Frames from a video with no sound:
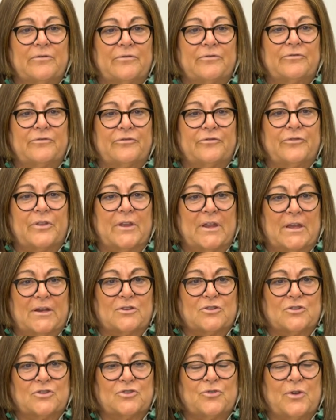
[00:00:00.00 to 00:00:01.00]
for the
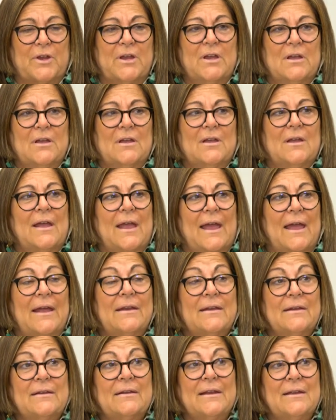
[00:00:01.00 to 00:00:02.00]
industry,
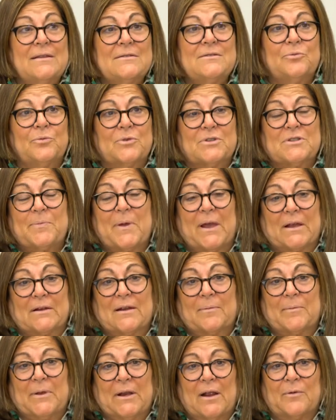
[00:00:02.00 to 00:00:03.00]
and it is a respect.
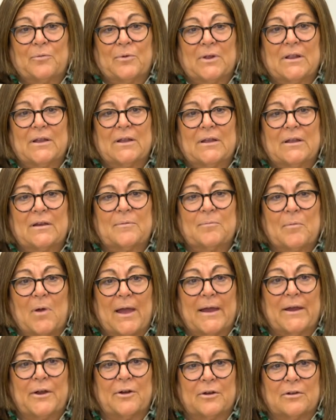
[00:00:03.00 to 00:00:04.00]
I mean, I really
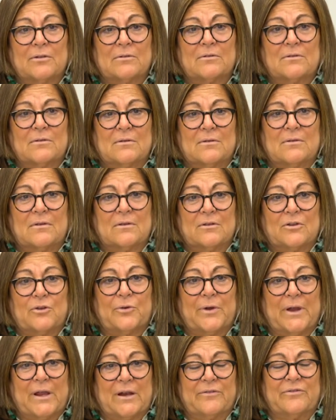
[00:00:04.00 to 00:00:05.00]
admire the
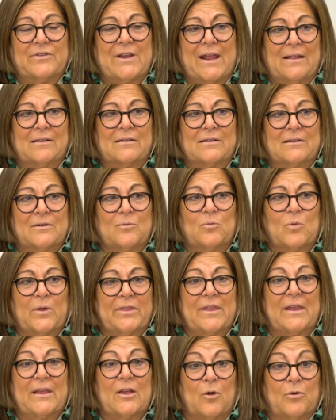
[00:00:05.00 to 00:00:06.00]
creative talent and what
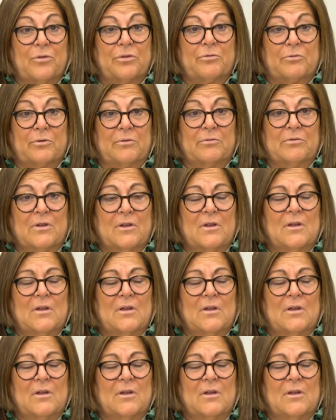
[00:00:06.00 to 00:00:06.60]
they go through,